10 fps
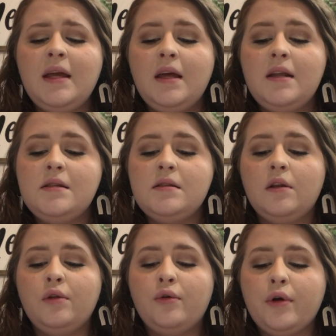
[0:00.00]
"It is the
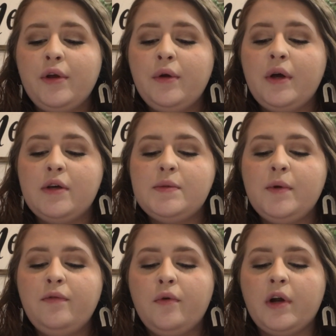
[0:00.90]
Lord who goes
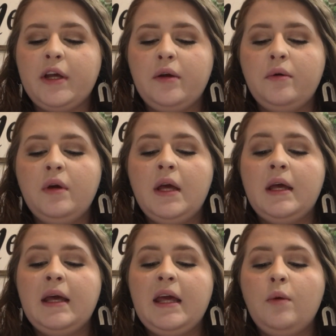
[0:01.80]
before you.
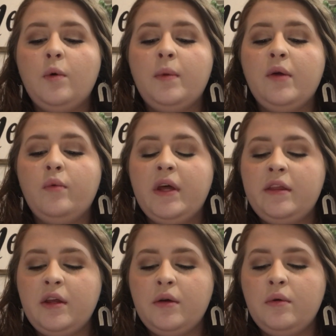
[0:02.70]
He will be
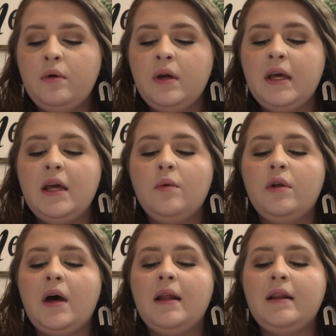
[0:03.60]
with you. He will
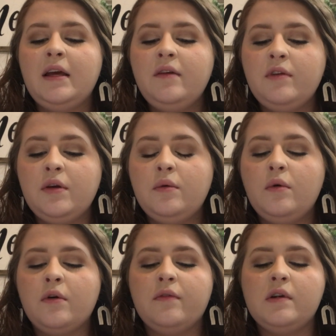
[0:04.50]
not leave you
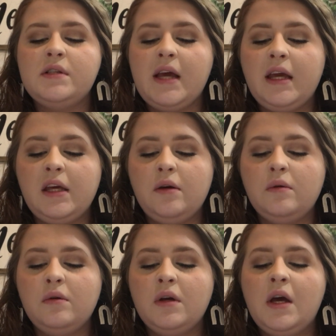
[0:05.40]
or forsake
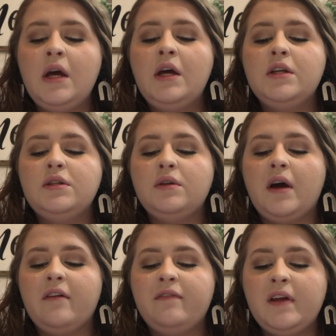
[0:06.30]
you. Do
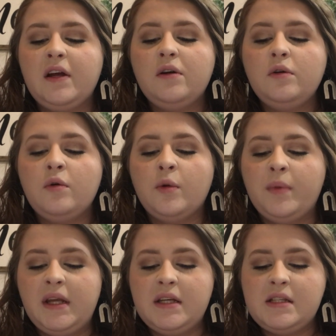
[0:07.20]
not fear or
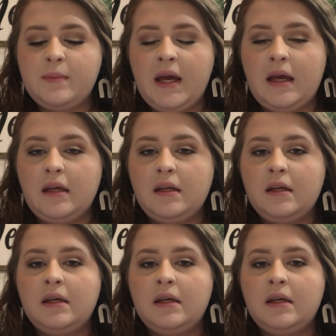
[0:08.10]
be dismayed."